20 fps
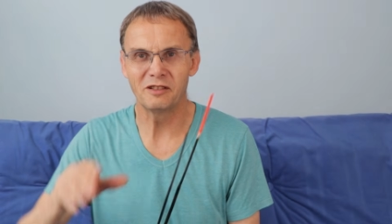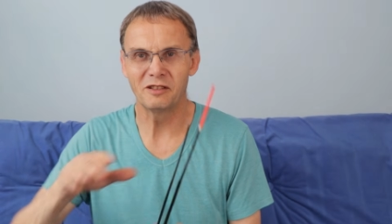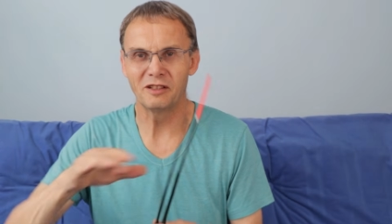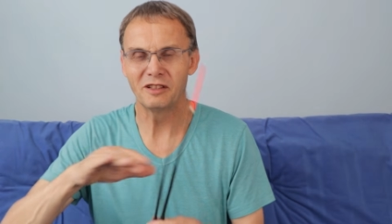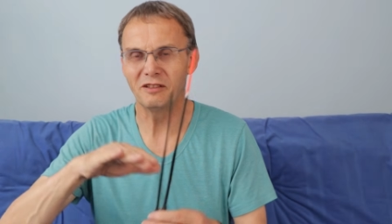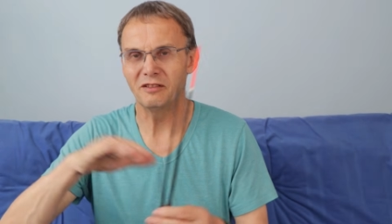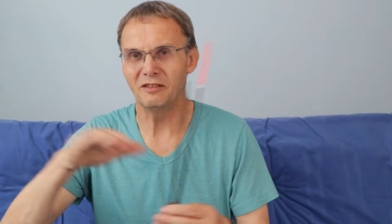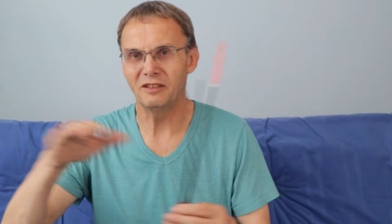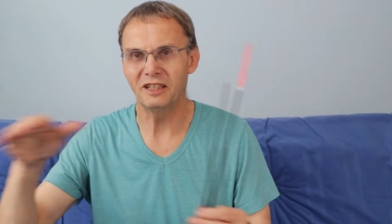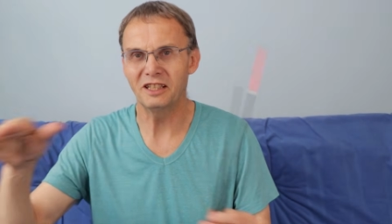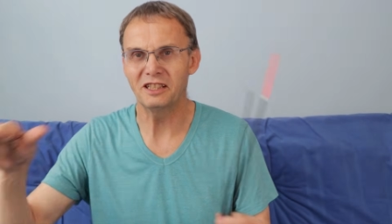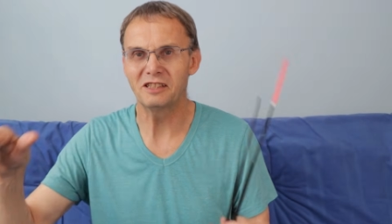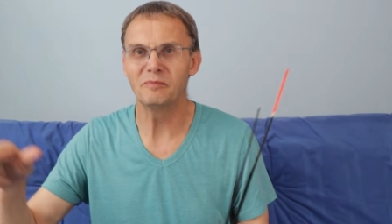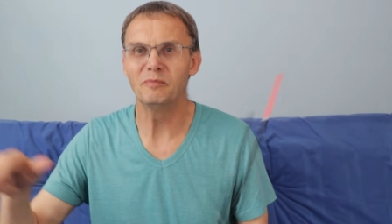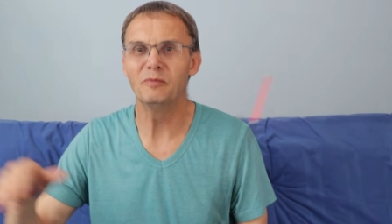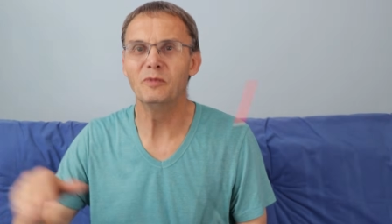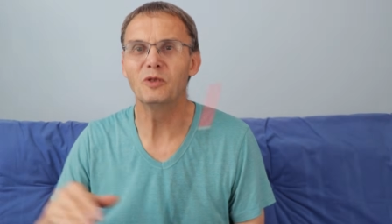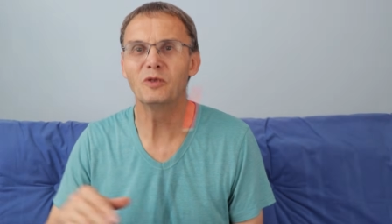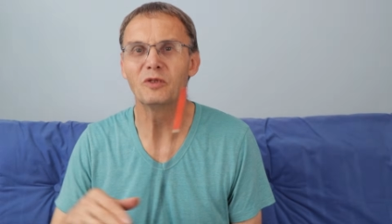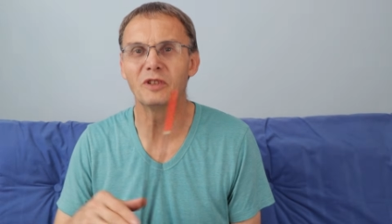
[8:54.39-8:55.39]
A lot less
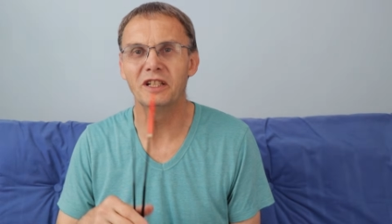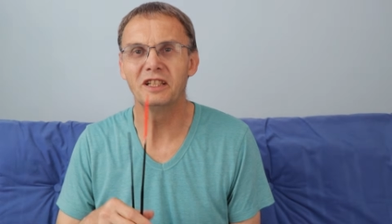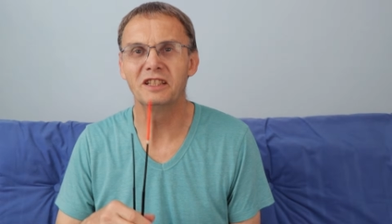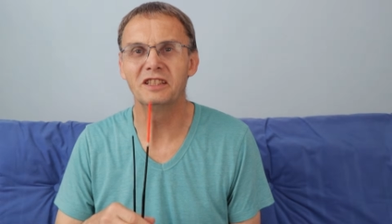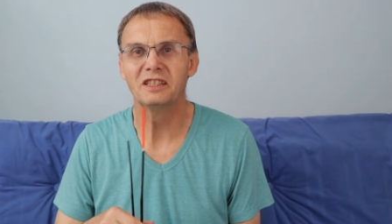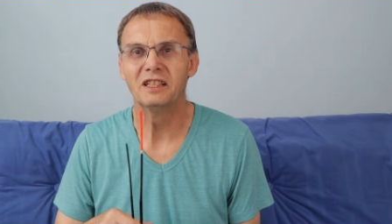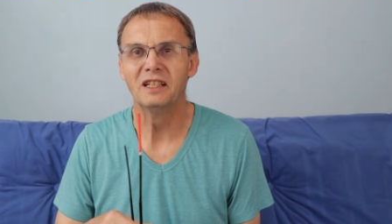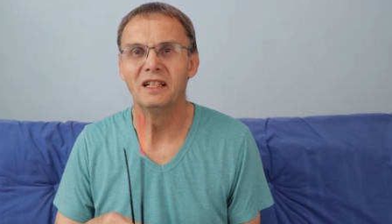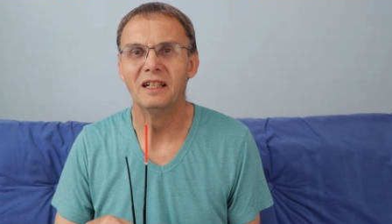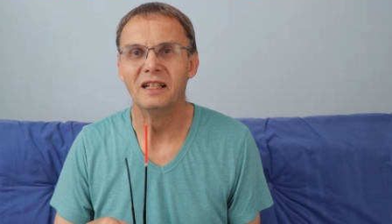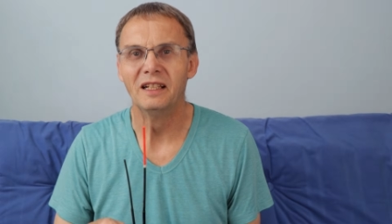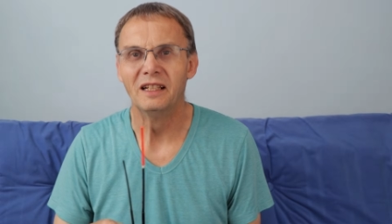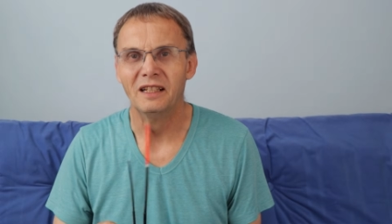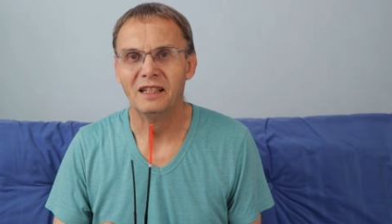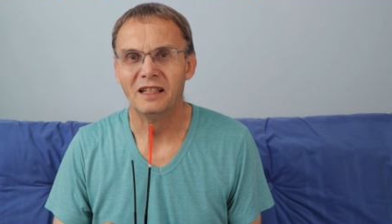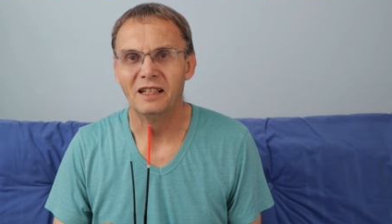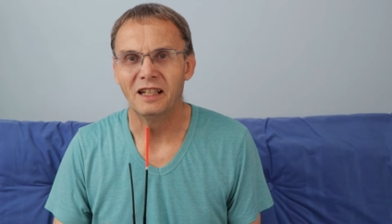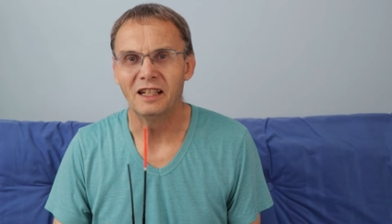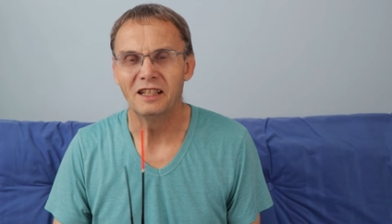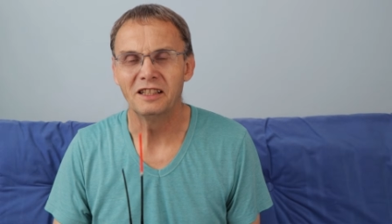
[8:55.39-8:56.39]
moorings,
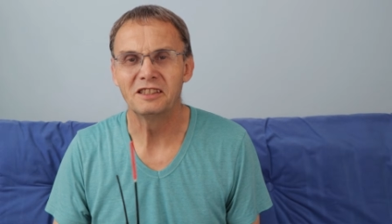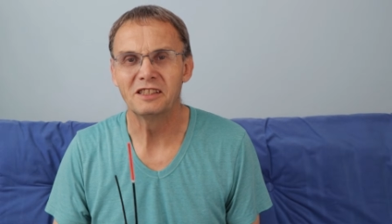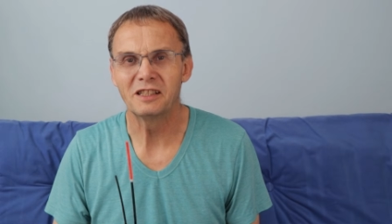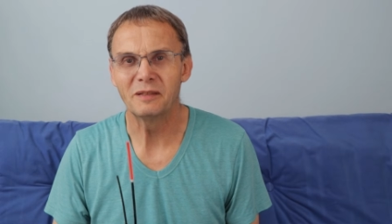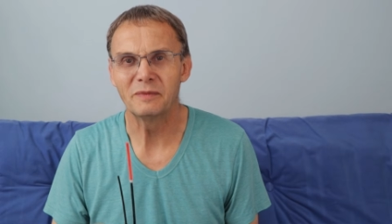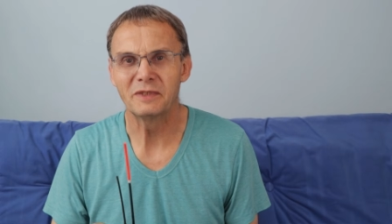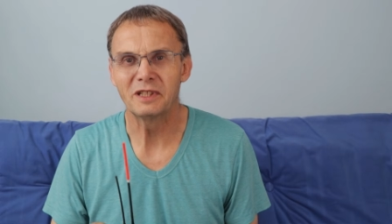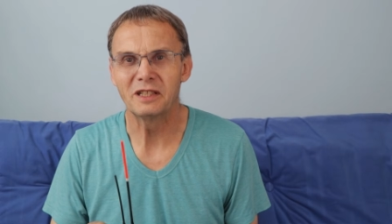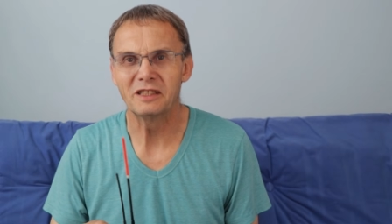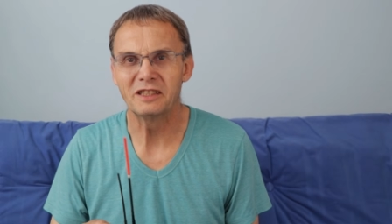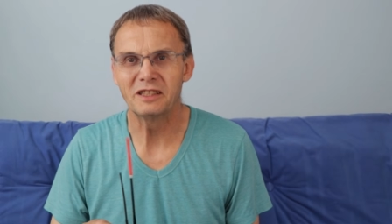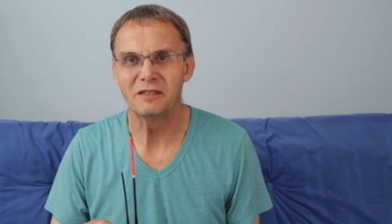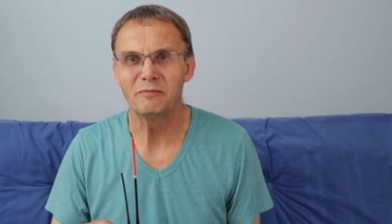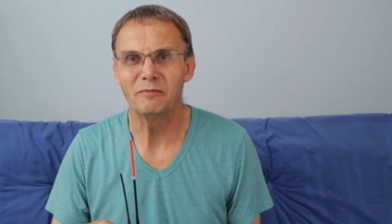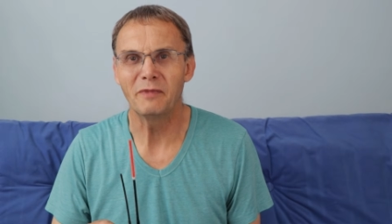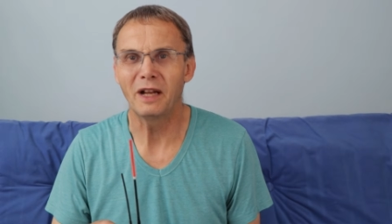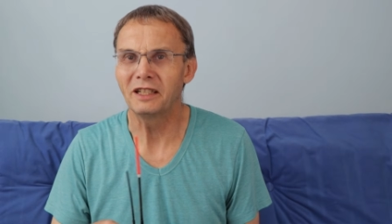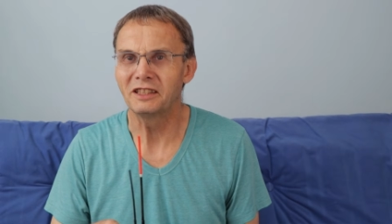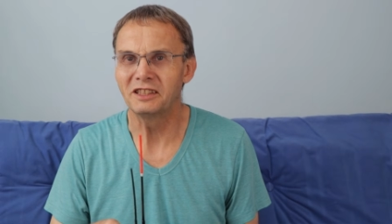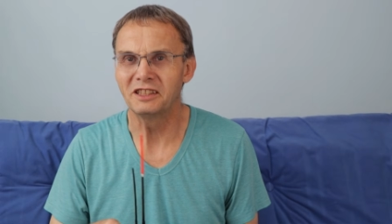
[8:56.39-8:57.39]
and sometimes in
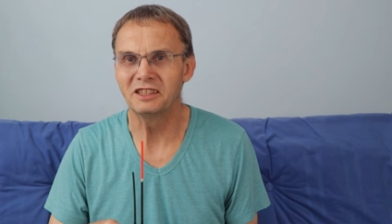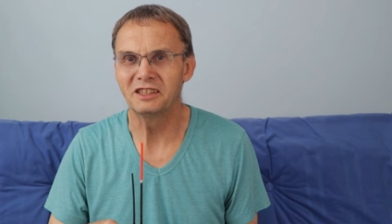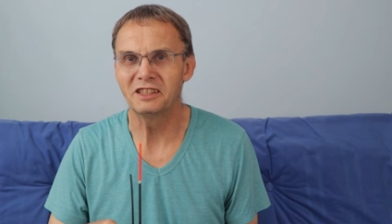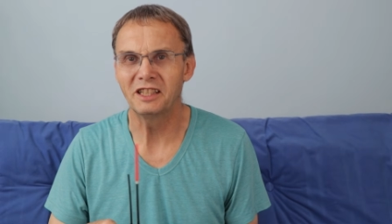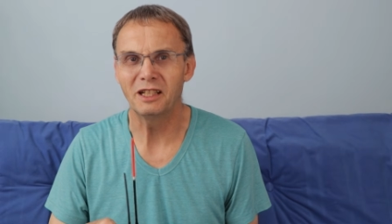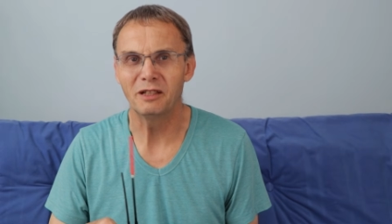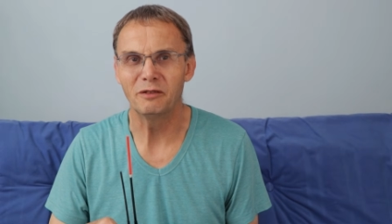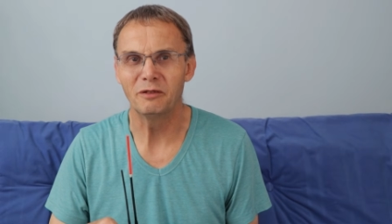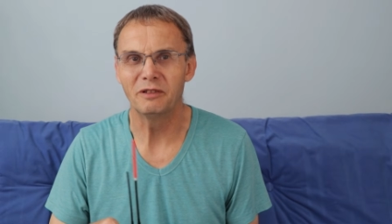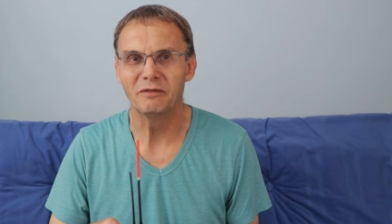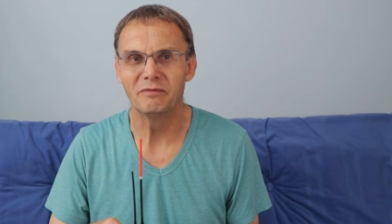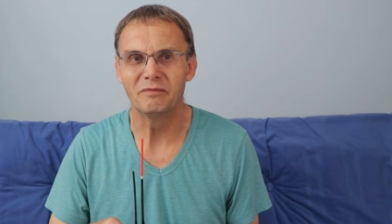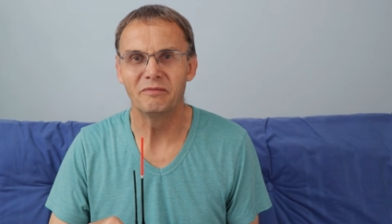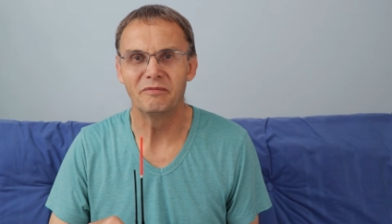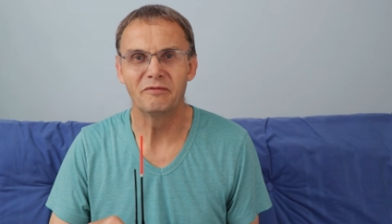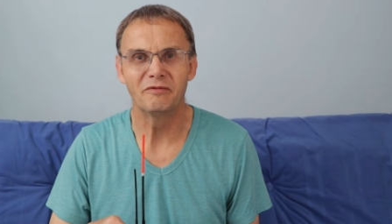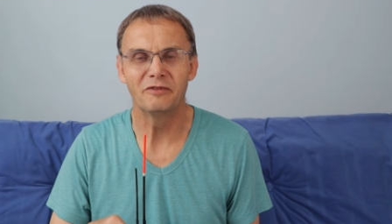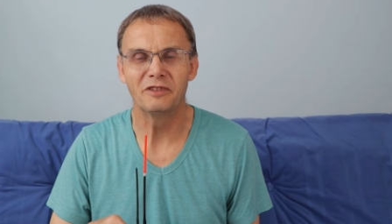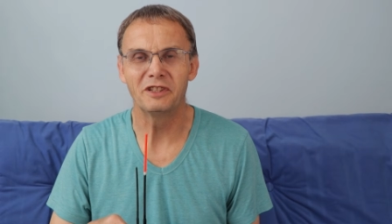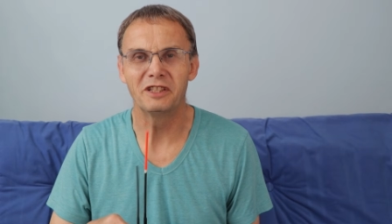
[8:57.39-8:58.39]
matches there we're
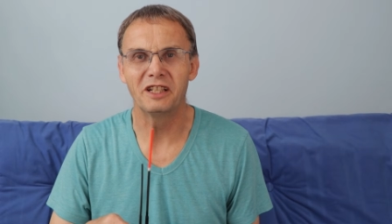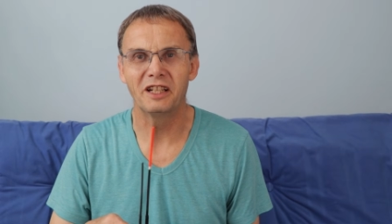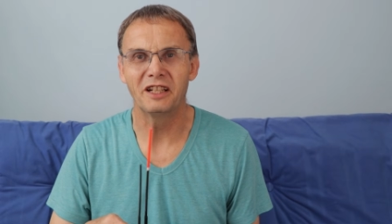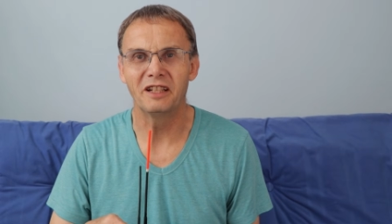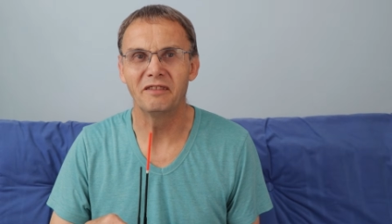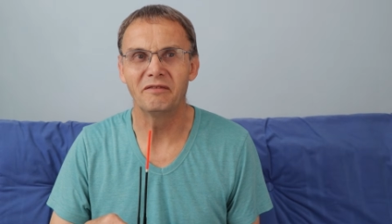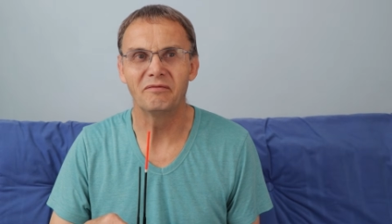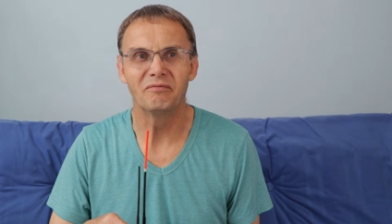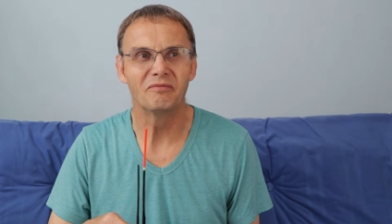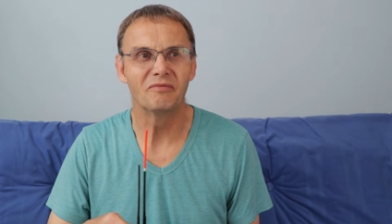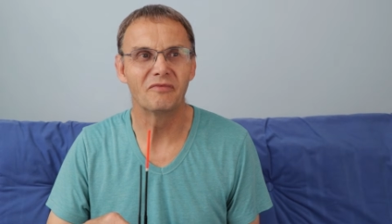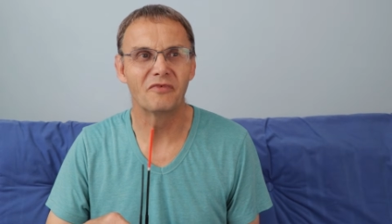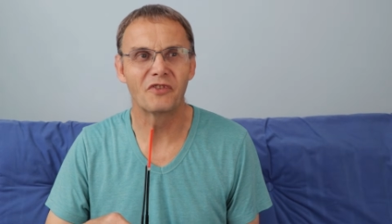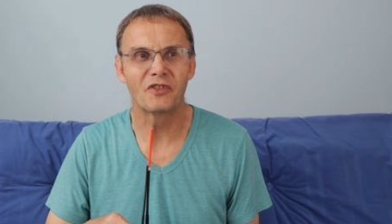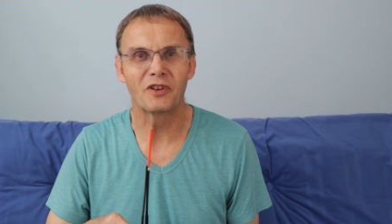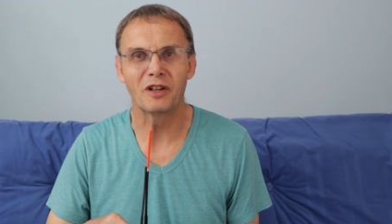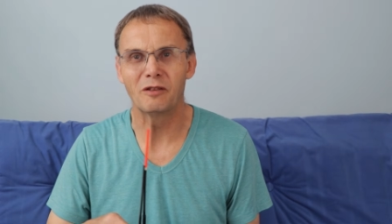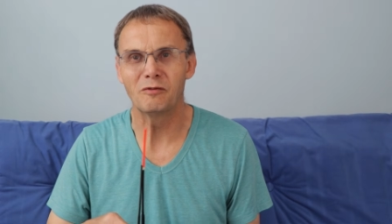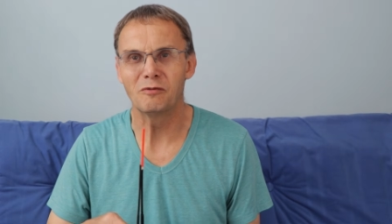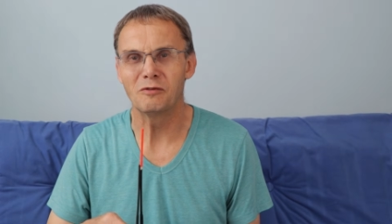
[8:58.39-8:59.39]
fishing
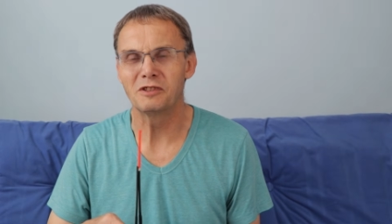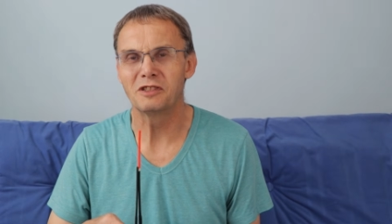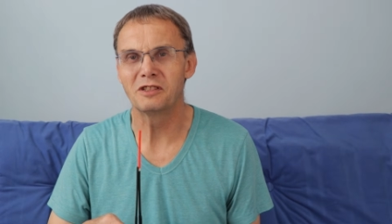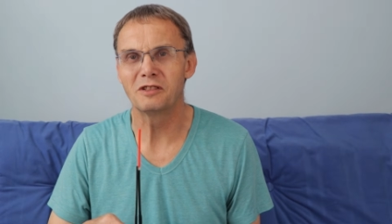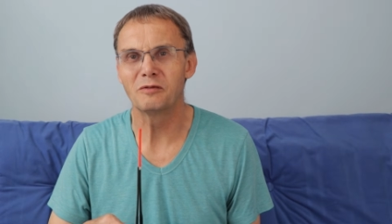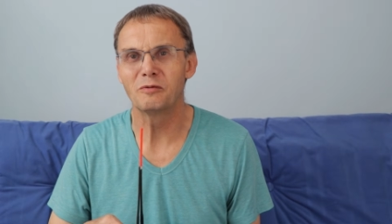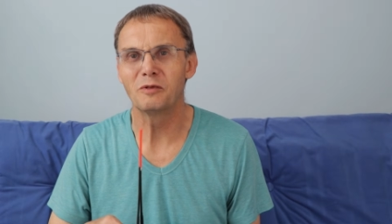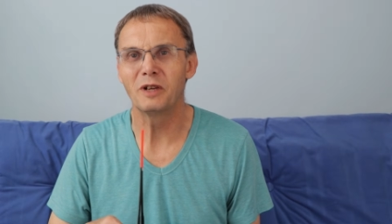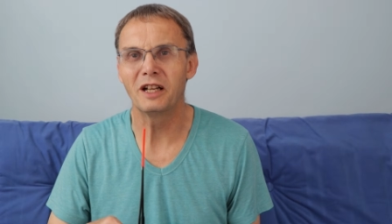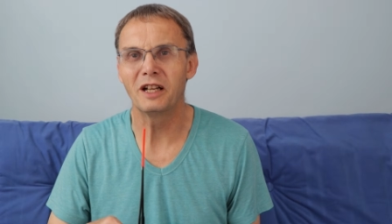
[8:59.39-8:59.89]
3/4 of the way